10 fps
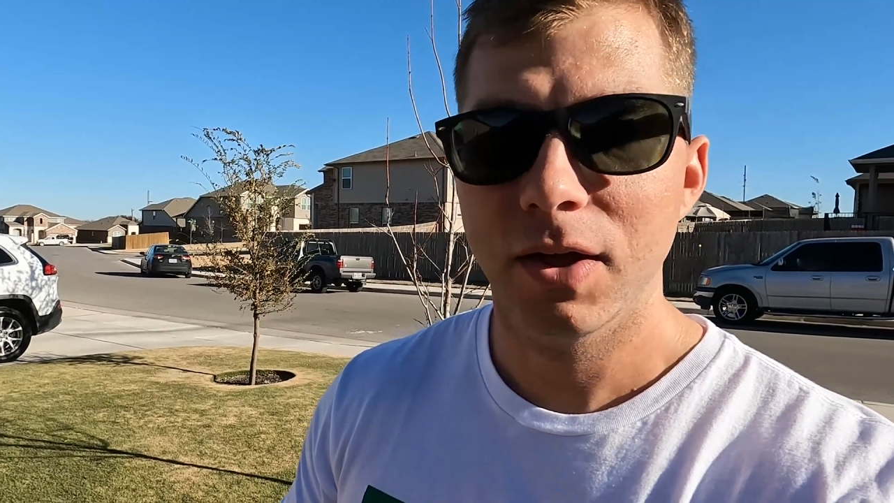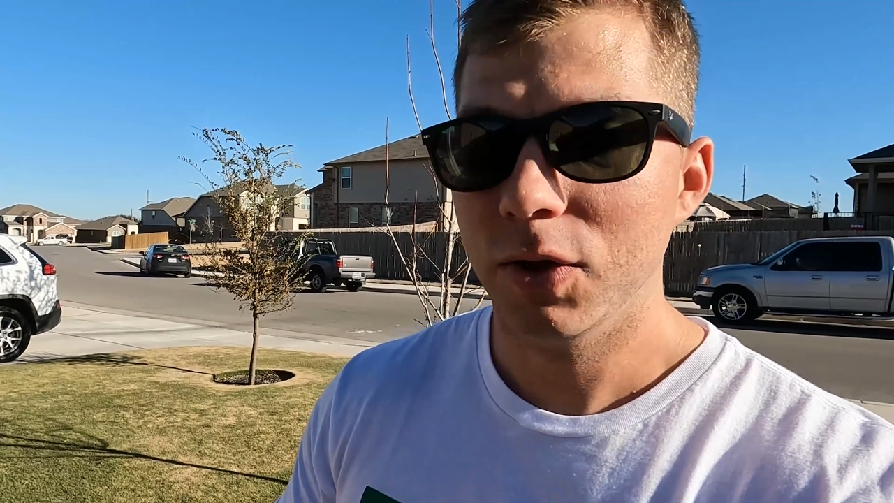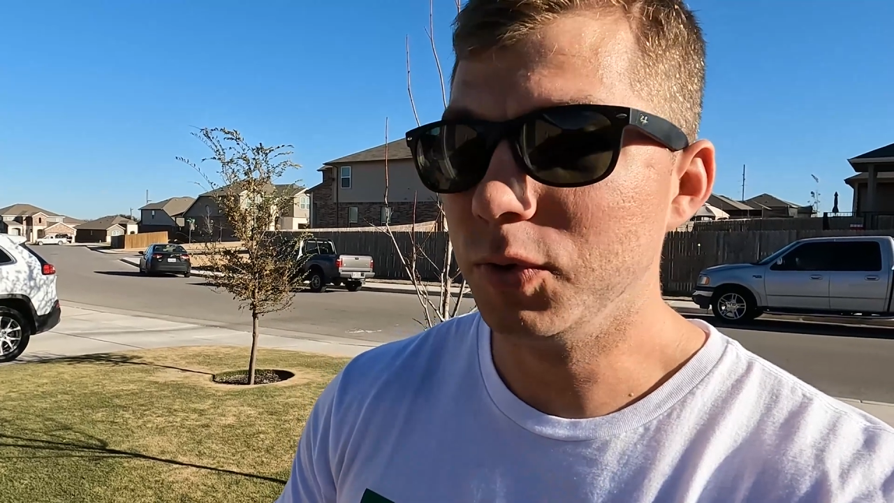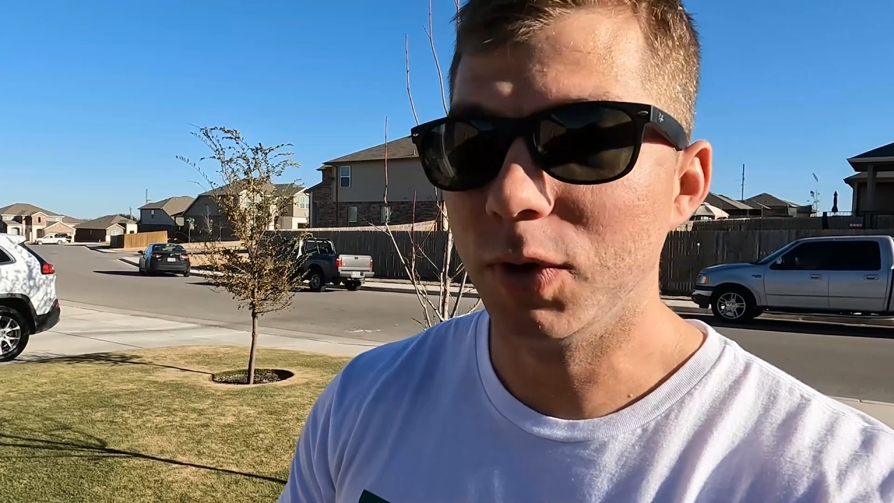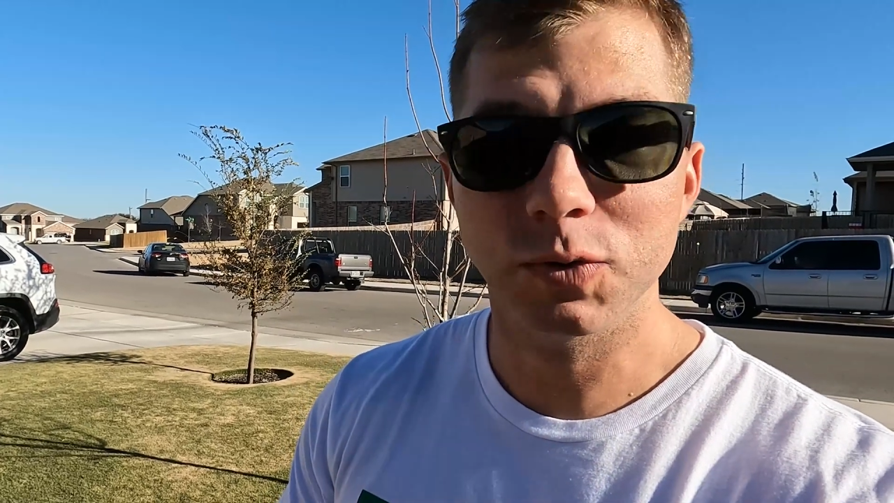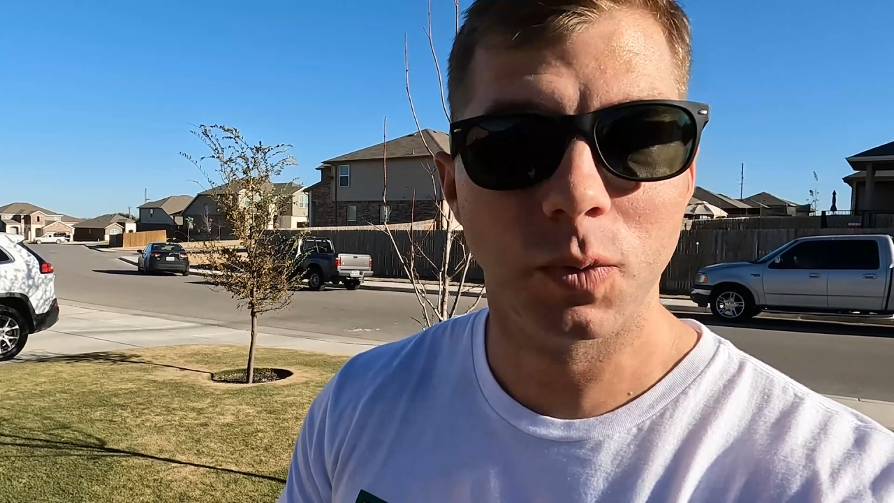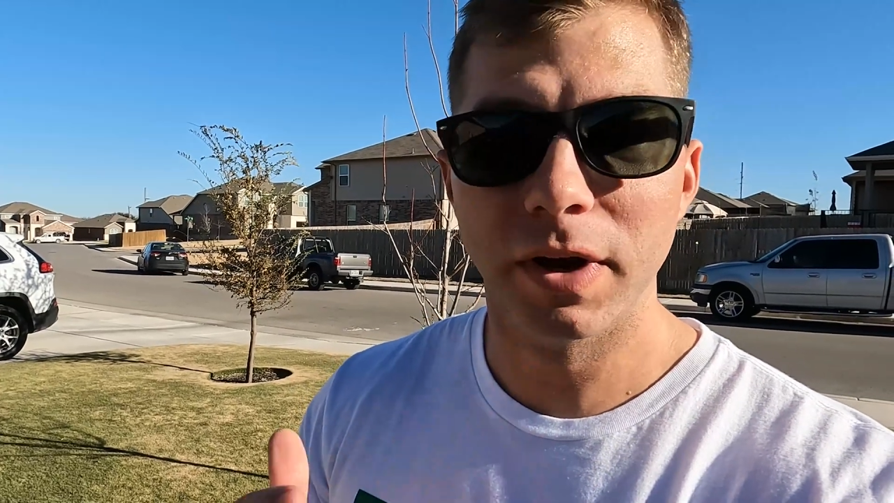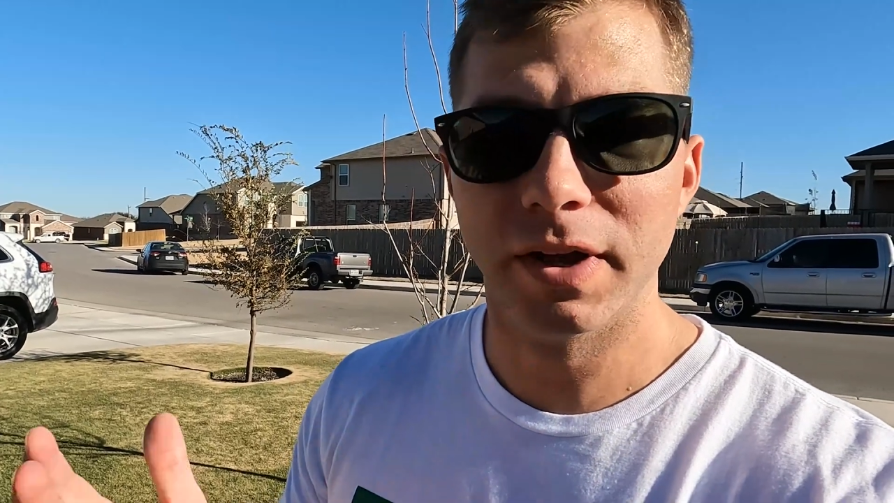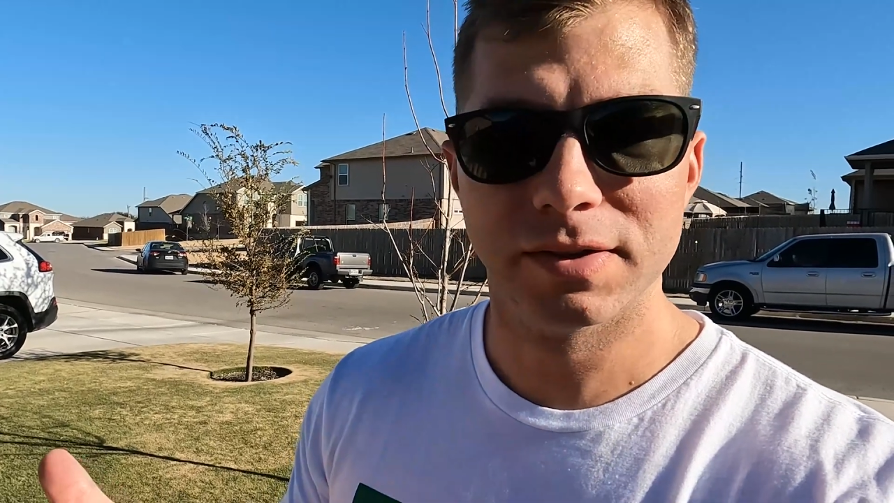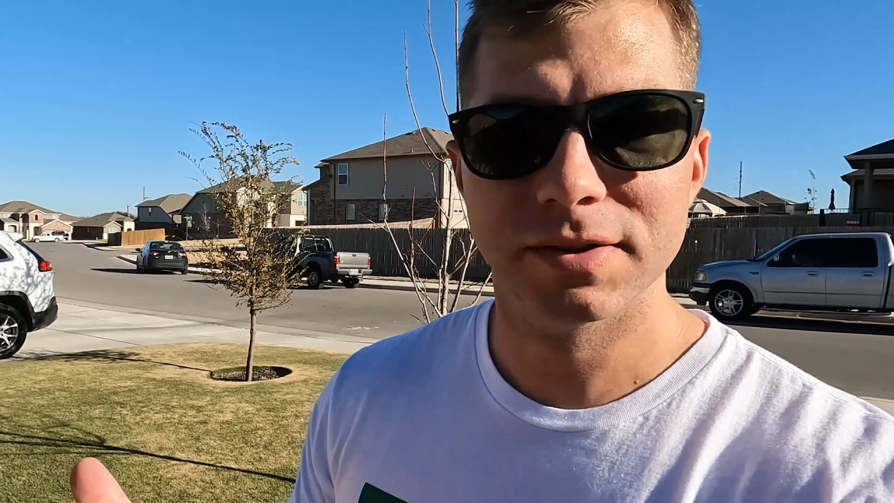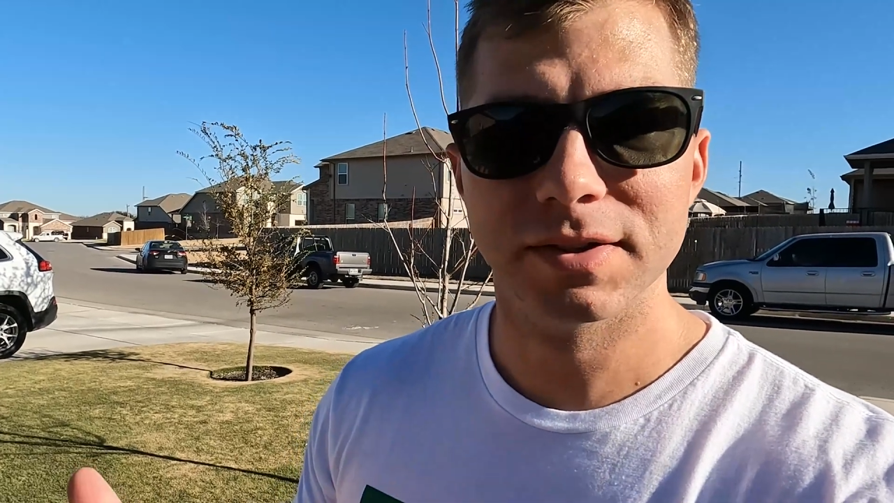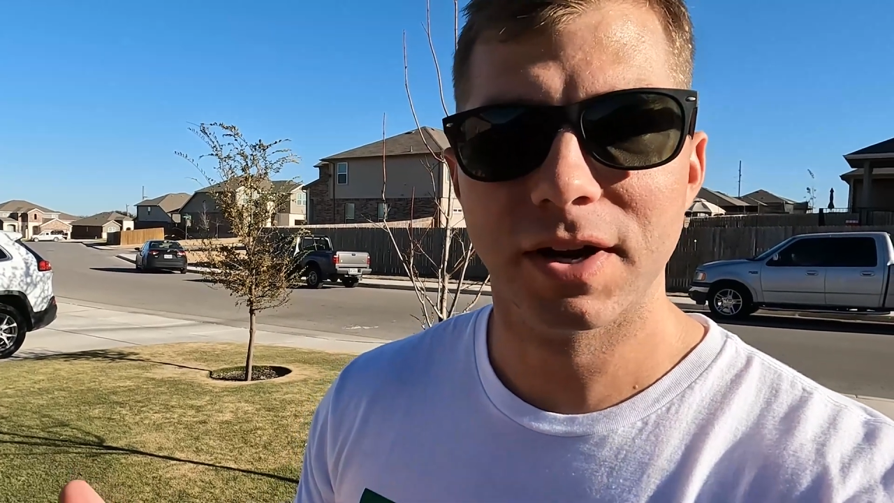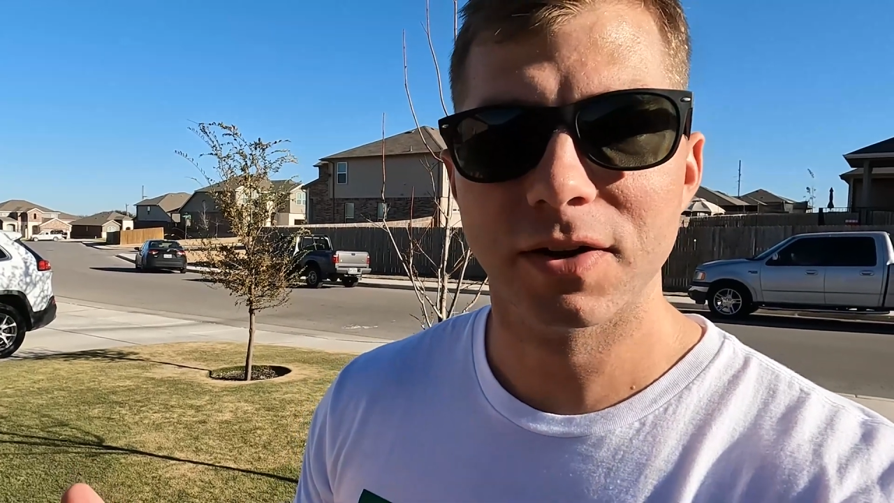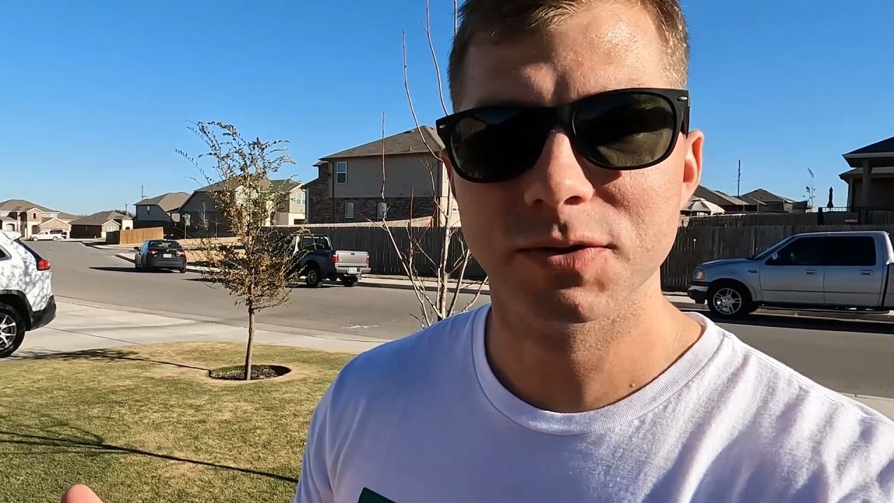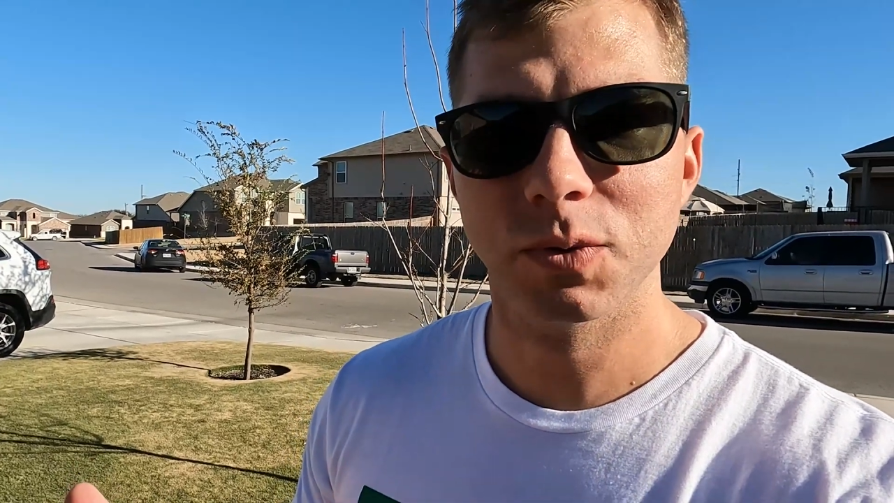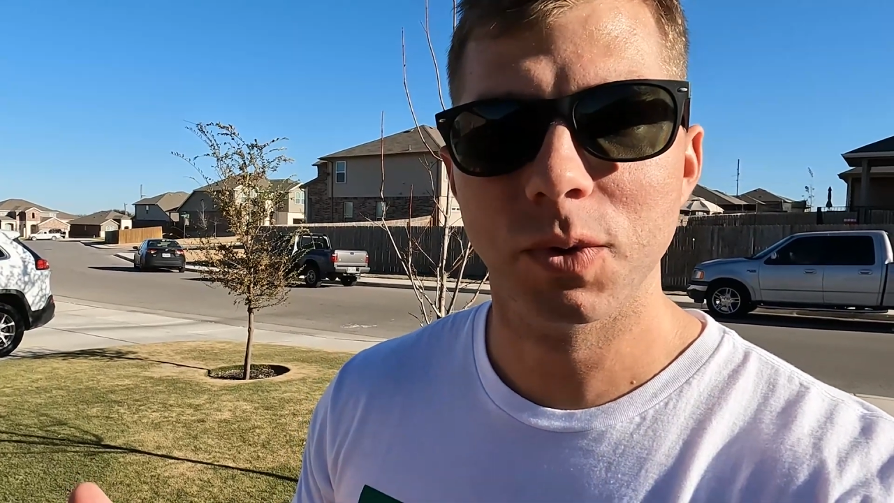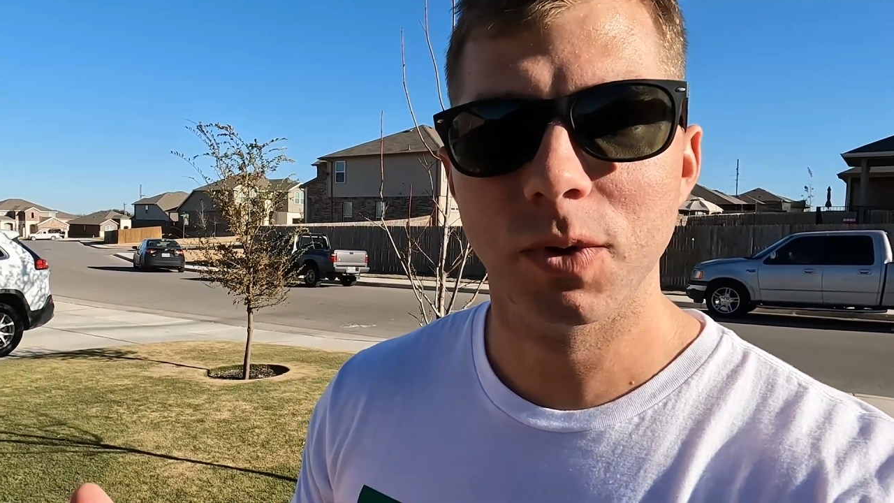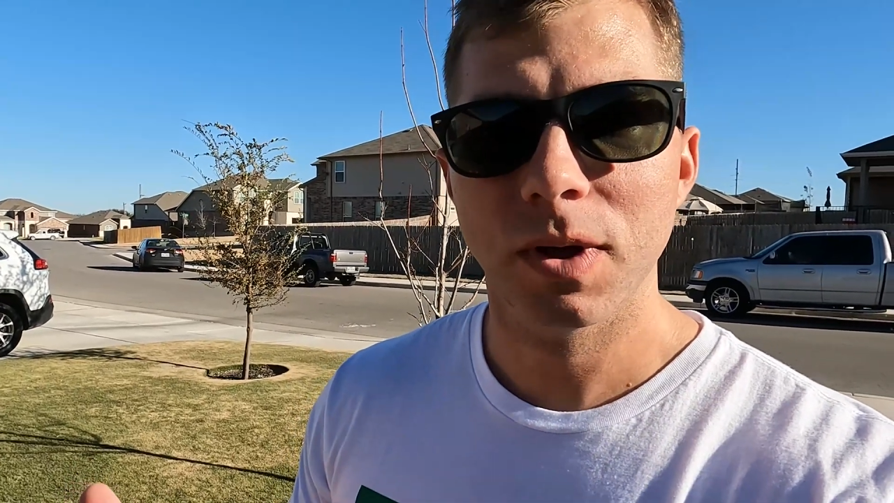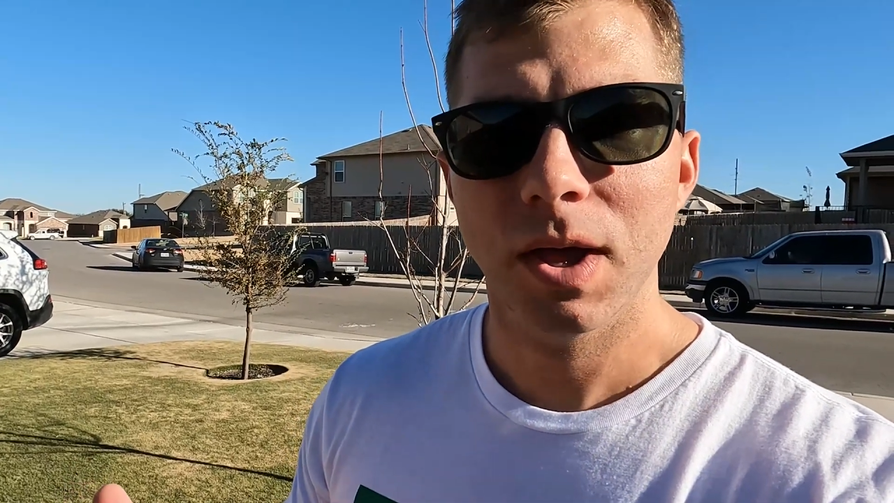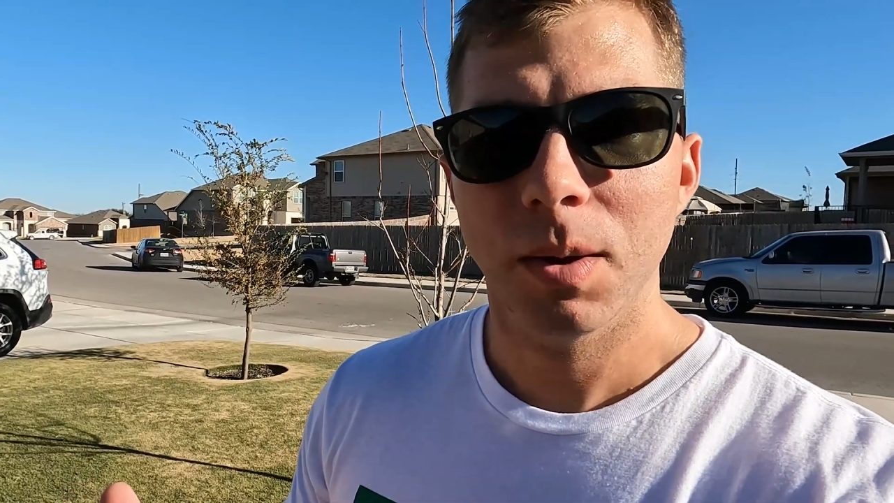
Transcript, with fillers: who knows what else is in our soil,